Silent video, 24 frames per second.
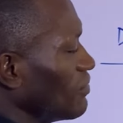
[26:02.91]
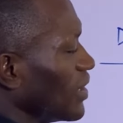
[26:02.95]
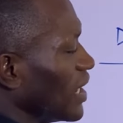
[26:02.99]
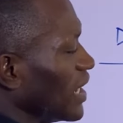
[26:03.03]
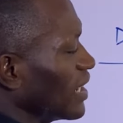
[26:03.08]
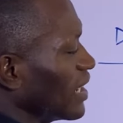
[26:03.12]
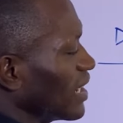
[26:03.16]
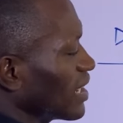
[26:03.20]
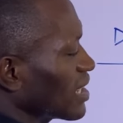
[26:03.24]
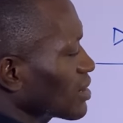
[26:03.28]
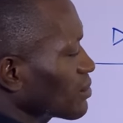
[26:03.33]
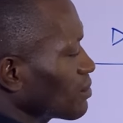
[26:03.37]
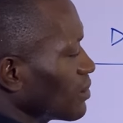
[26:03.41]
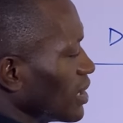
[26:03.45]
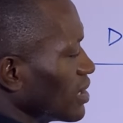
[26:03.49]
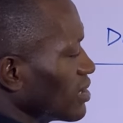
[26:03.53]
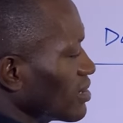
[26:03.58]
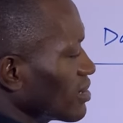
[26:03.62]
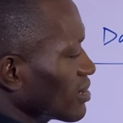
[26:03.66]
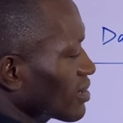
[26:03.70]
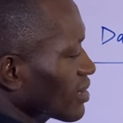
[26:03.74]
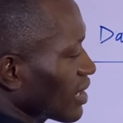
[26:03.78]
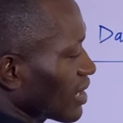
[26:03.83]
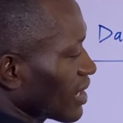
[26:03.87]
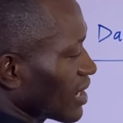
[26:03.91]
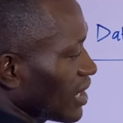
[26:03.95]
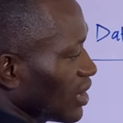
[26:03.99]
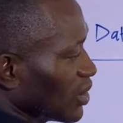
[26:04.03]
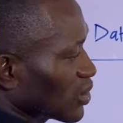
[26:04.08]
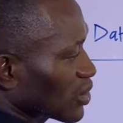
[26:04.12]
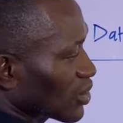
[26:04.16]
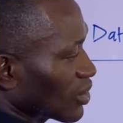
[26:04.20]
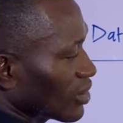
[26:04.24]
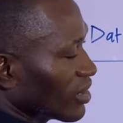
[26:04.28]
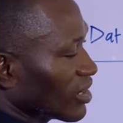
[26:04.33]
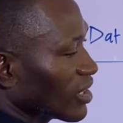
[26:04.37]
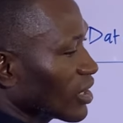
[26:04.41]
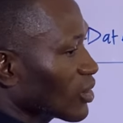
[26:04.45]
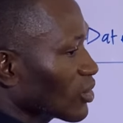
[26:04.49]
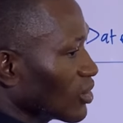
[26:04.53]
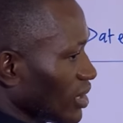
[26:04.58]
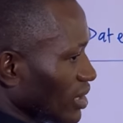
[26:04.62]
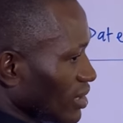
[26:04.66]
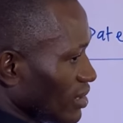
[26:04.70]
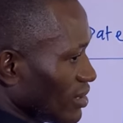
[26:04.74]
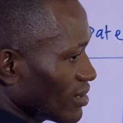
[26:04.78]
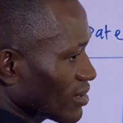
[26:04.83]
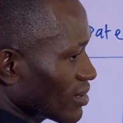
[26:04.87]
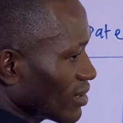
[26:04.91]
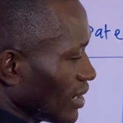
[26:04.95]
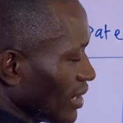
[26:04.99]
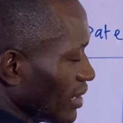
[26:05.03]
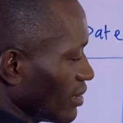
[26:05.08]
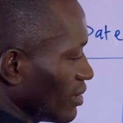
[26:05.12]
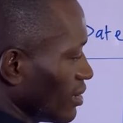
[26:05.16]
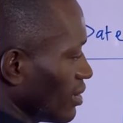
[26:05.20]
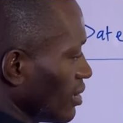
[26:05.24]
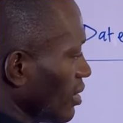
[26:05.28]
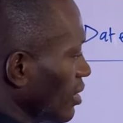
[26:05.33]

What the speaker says: find expenses account on the credit side.